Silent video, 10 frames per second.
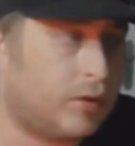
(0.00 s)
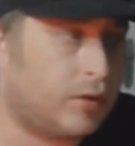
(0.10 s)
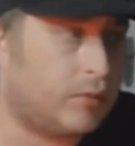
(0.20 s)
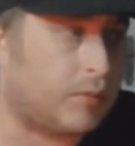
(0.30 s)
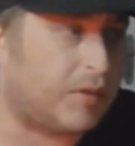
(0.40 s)

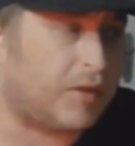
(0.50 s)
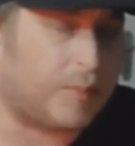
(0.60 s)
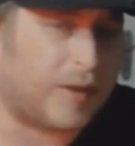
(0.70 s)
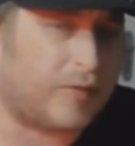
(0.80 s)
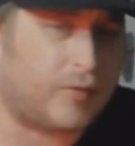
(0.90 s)
Probably the
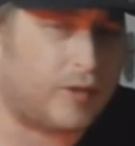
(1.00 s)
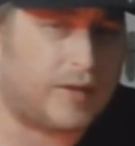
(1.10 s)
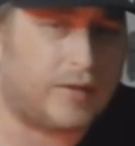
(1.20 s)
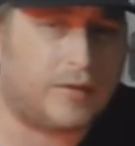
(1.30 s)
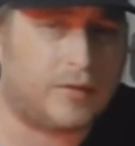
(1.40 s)
best
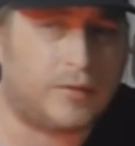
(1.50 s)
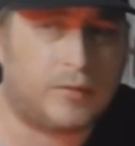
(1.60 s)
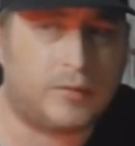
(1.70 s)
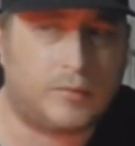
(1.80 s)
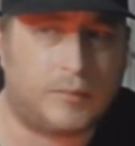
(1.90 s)
3
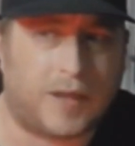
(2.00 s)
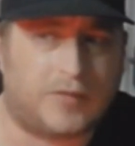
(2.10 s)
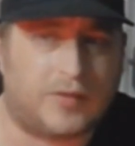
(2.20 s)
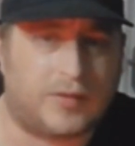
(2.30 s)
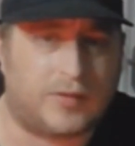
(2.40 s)

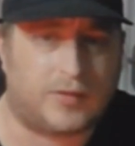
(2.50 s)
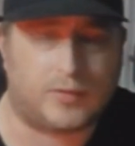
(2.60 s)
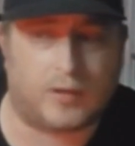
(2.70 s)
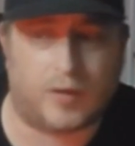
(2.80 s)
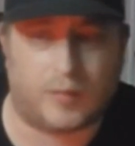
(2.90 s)
matches
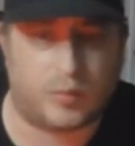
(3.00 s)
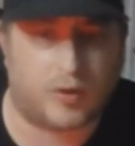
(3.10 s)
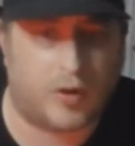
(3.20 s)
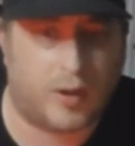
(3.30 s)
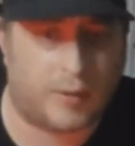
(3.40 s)
of all
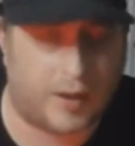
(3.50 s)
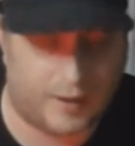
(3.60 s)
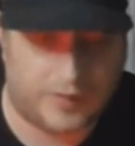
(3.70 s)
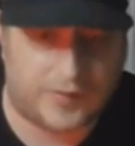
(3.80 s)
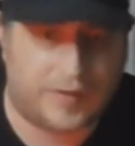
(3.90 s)
time, like in
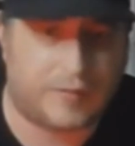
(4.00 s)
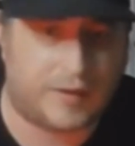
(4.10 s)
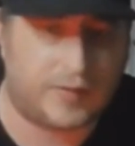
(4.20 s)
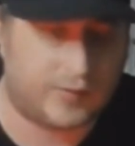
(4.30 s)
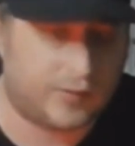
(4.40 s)
a
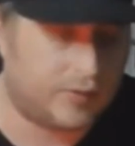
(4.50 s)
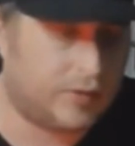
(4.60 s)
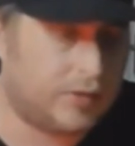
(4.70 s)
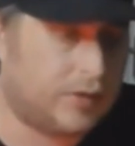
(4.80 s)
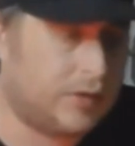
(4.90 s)
series.
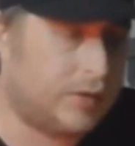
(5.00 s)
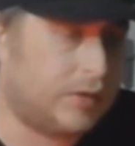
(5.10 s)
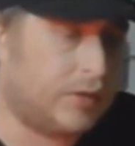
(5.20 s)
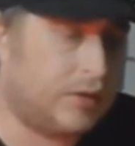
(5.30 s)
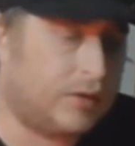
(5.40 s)

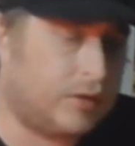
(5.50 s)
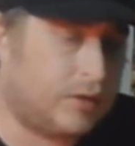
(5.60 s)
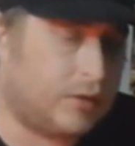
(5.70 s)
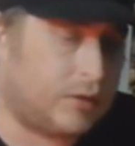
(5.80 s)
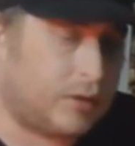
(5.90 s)

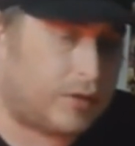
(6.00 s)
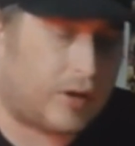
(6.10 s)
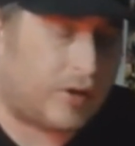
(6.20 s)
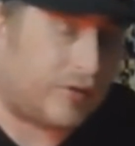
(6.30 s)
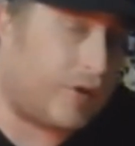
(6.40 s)
I
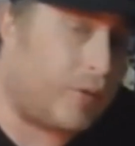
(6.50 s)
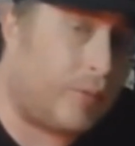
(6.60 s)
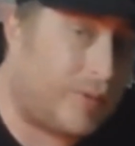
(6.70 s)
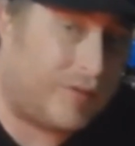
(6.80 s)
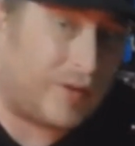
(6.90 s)
don't know
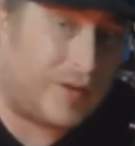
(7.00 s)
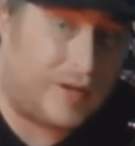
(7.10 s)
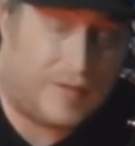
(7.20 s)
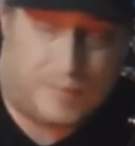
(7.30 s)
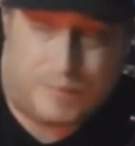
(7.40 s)

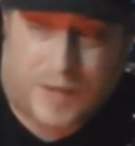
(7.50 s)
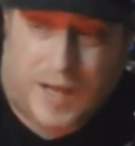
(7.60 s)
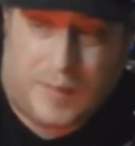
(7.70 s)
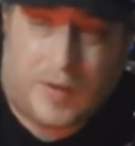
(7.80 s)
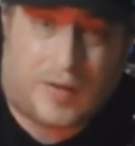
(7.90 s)
if
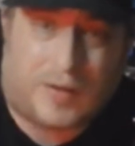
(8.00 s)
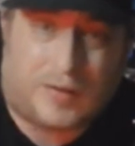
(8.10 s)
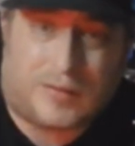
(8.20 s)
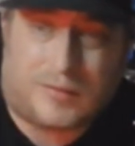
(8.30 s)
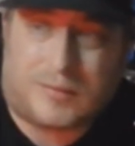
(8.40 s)
anyone
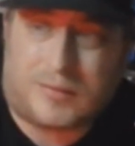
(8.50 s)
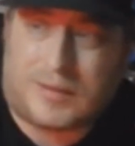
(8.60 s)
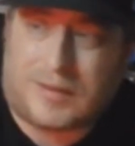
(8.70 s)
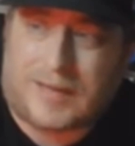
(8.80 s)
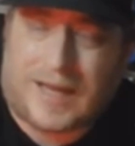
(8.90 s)
can
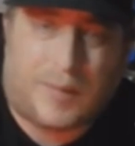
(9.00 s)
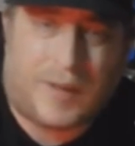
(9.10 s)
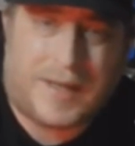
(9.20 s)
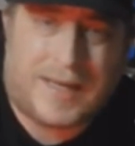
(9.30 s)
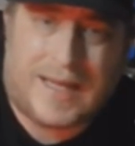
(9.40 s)
get anywhere
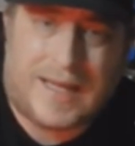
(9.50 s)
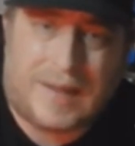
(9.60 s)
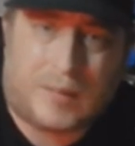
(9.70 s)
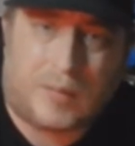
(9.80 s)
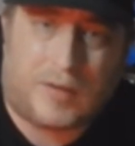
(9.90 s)
near
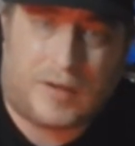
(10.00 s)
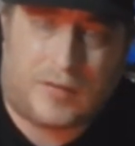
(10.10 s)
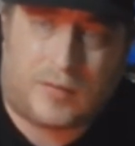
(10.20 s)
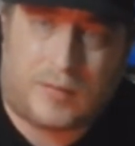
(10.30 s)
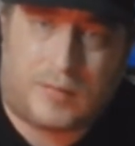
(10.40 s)
what these
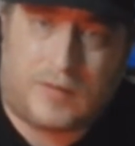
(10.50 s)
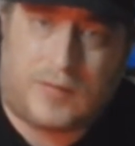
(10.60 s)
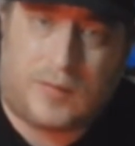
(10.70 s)
two have